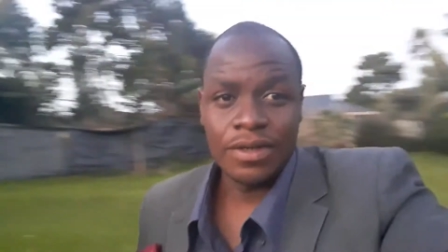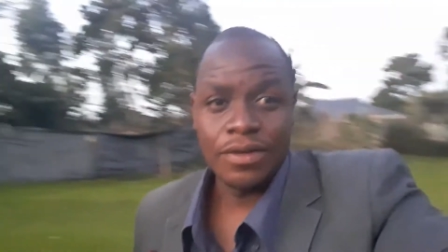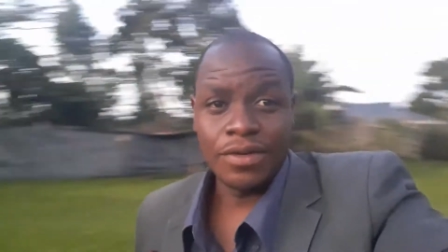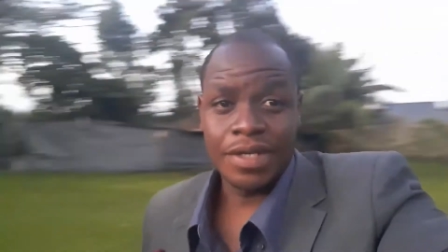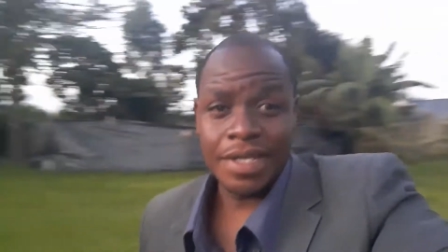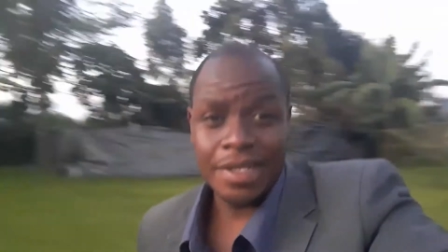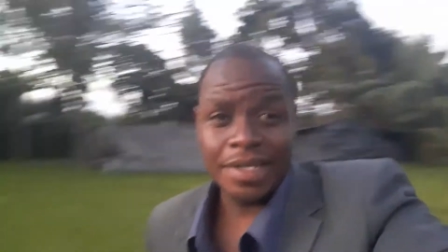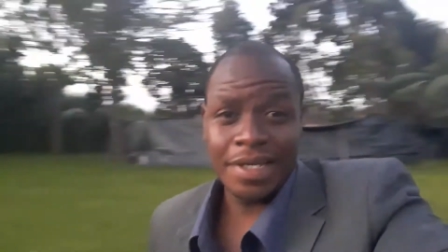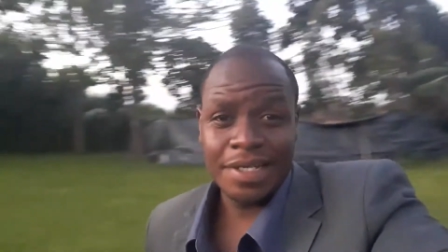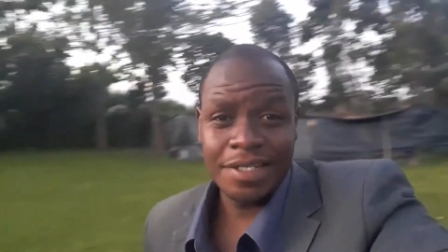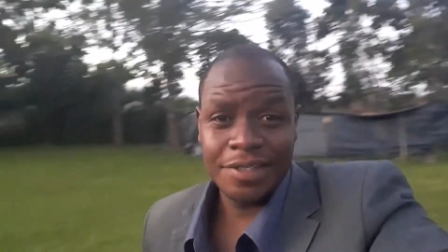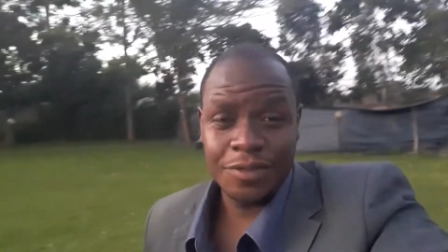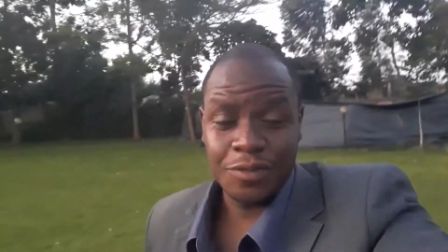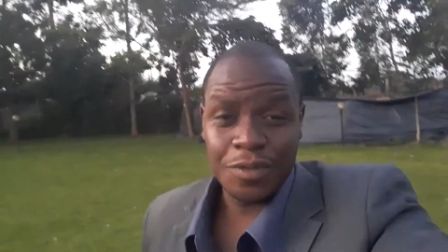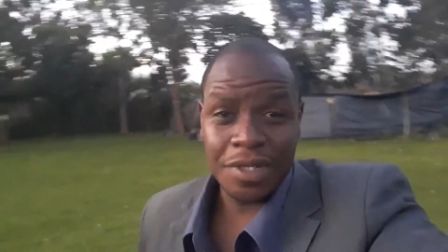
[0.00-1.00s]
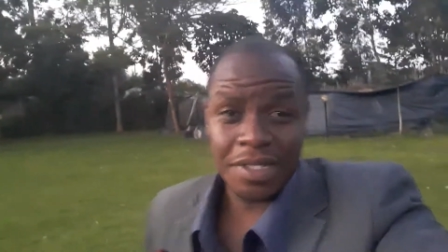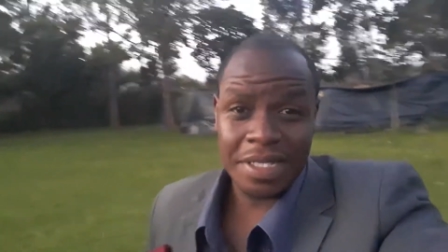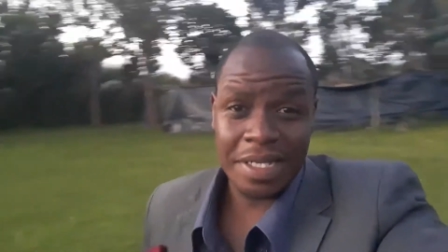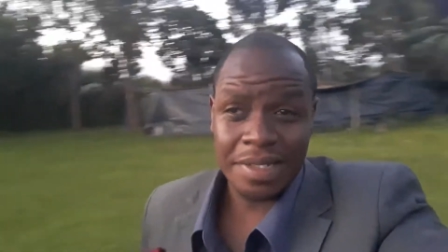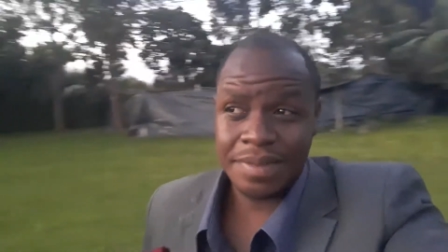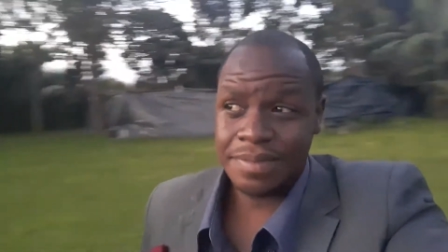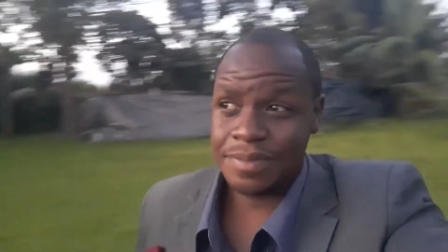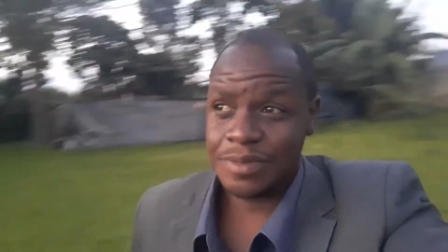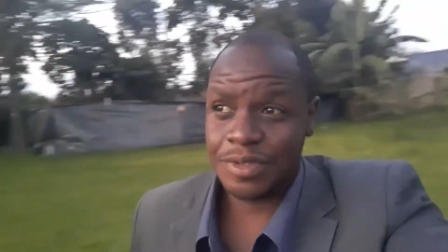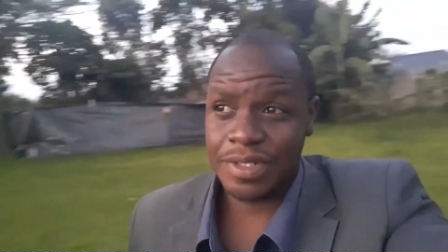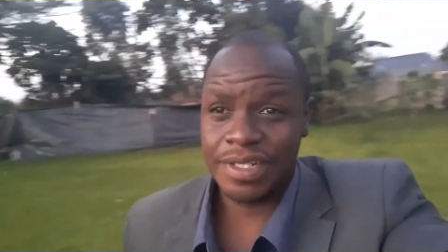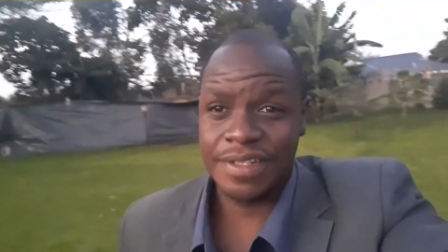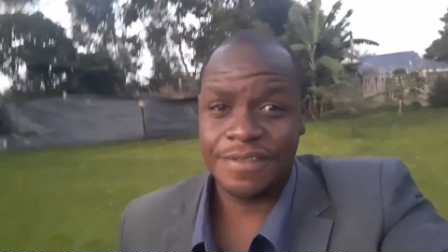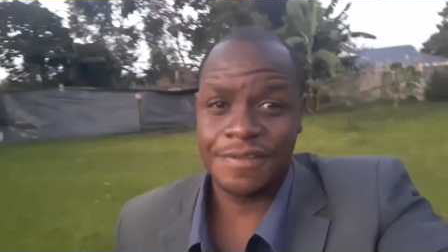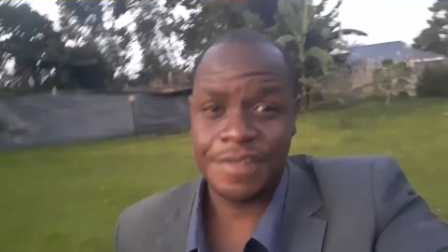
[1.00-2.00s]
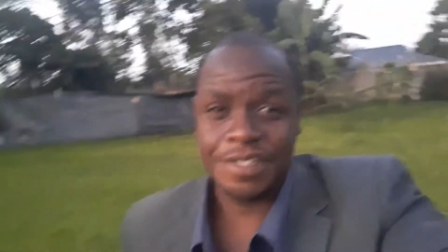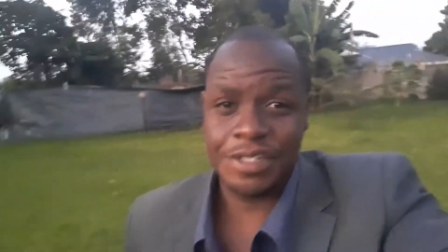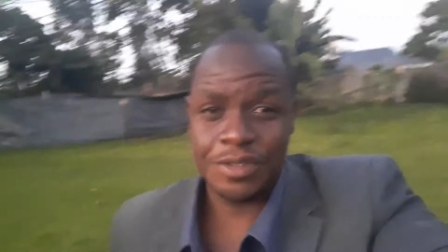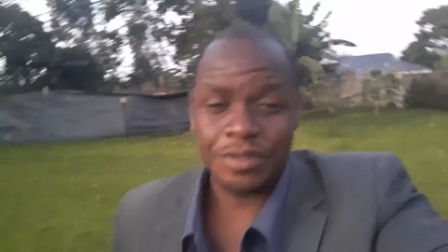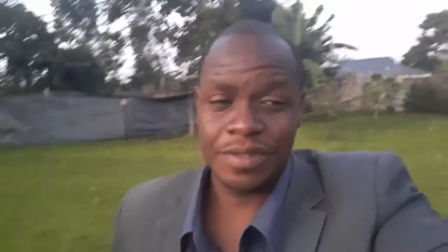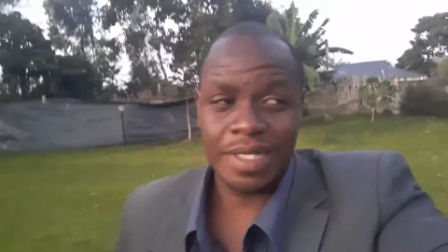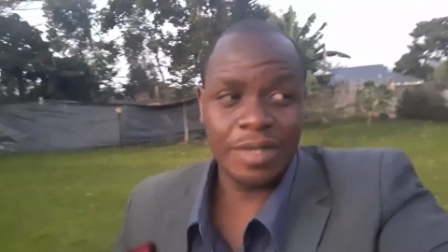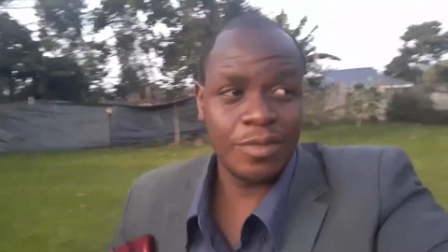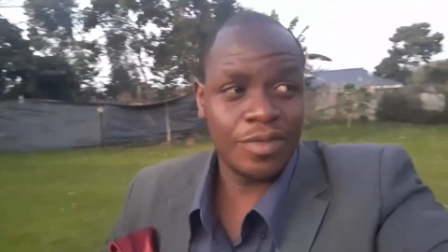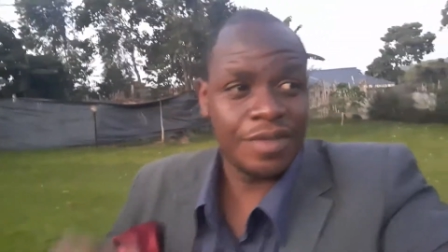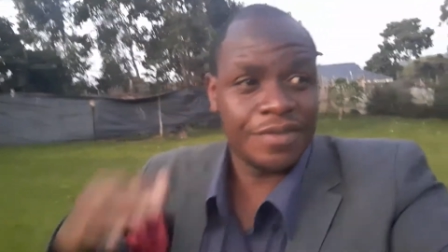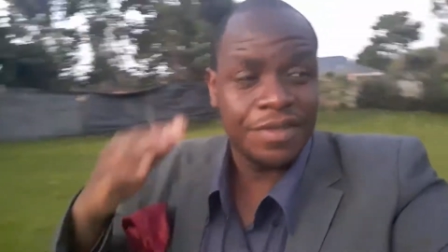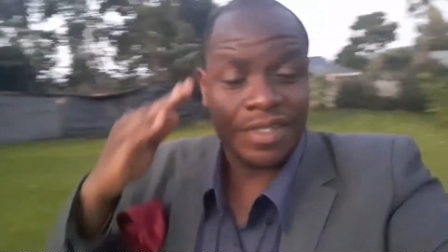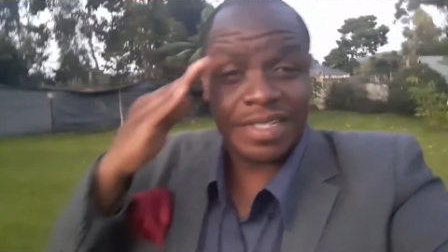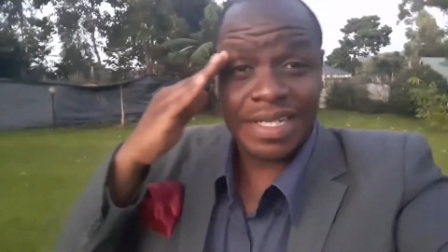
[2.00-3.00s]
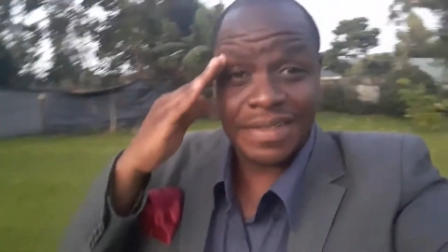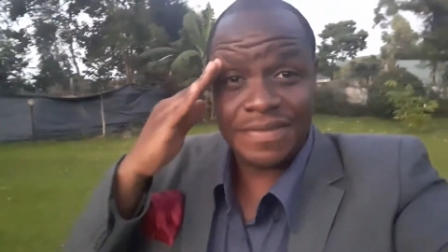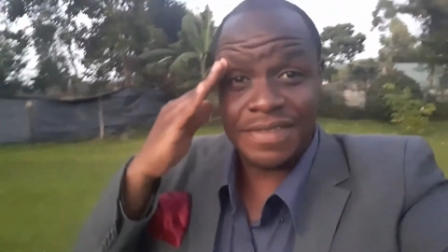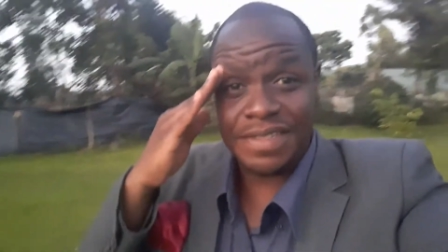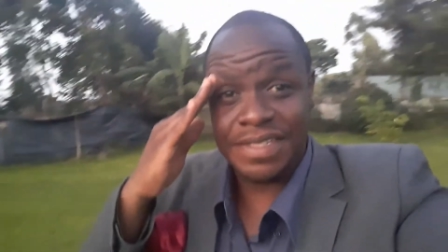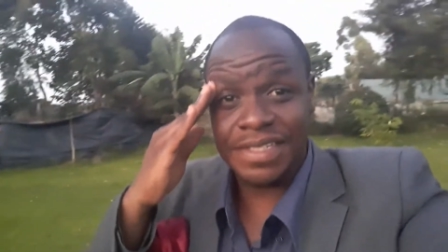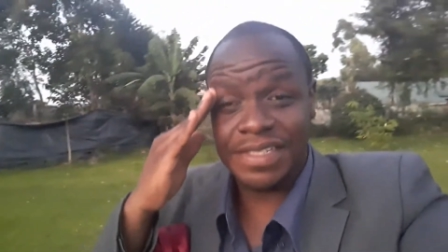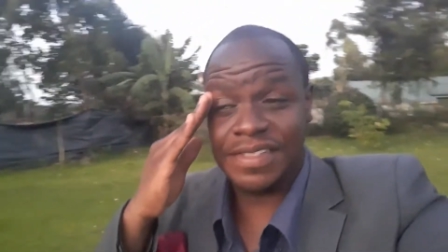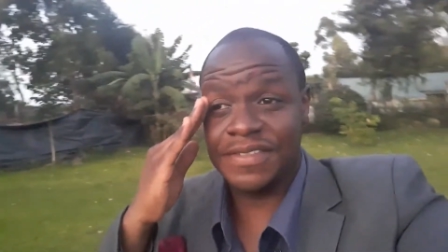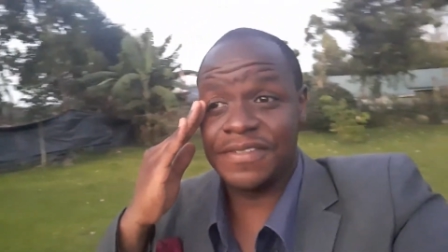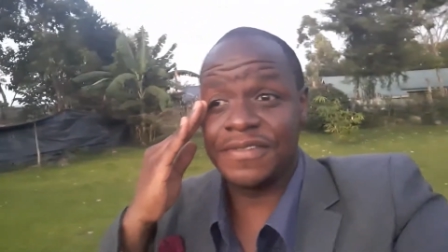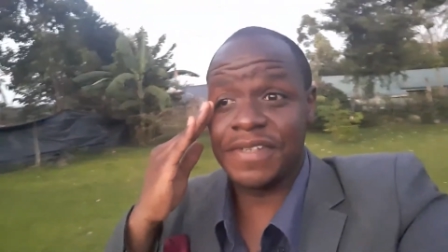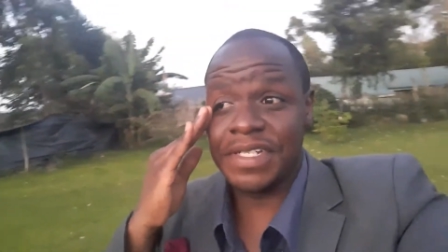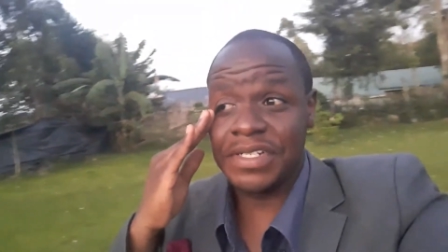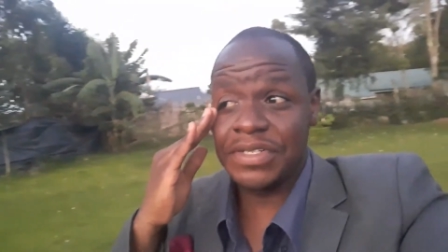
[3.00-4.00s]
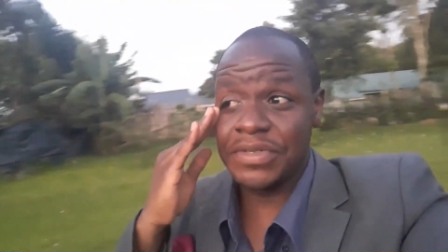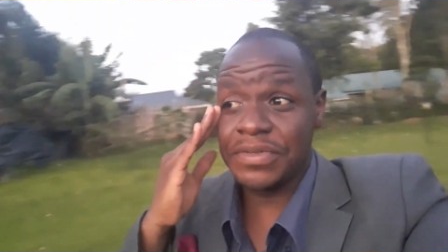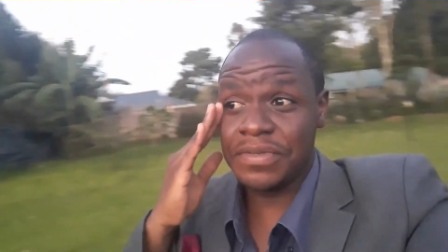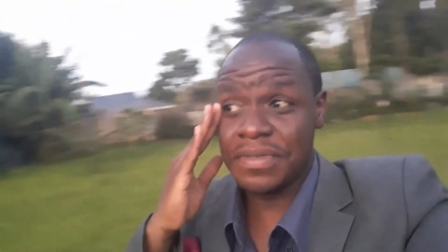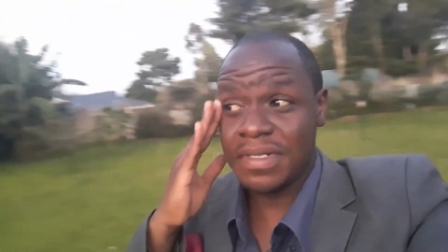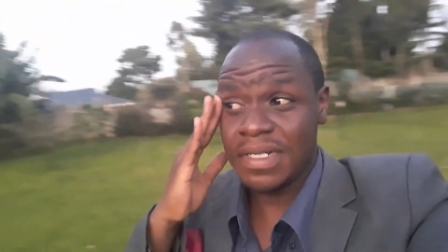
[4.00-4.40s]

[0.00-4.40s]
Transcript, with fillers: okay guys welcome to another video now we've arrived at this venue